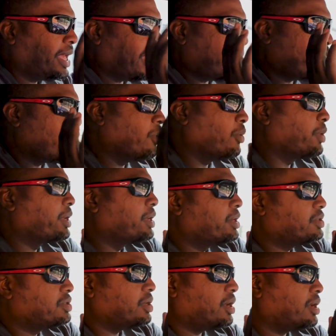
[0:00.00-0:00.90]
and what we're
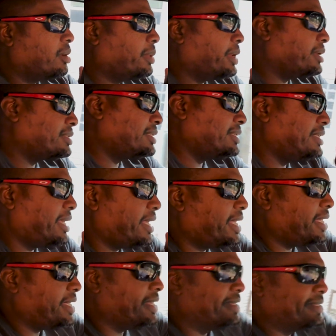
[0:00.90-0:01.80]
going to talk about
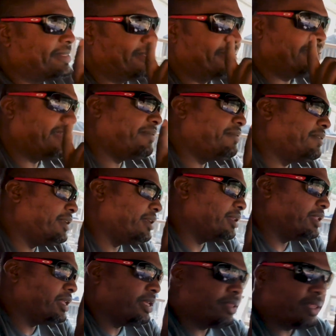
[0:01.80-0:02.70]
today is
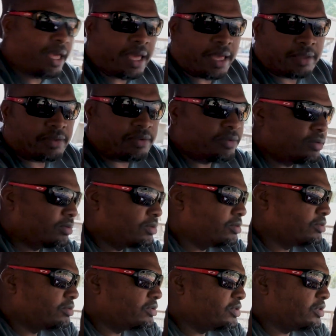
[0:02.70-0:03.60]
definitely that.
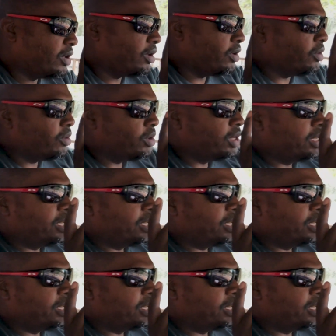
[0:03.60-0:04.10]
So